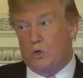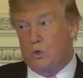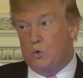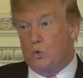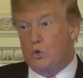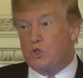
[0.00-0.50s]

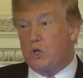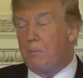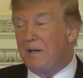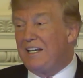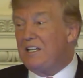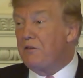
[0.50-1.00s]
to so
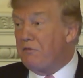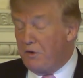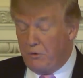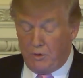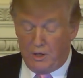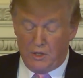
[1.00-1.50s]
many
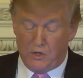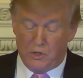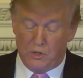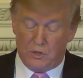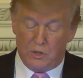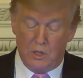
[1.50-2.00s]
different
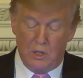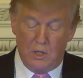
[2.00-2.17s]
religions.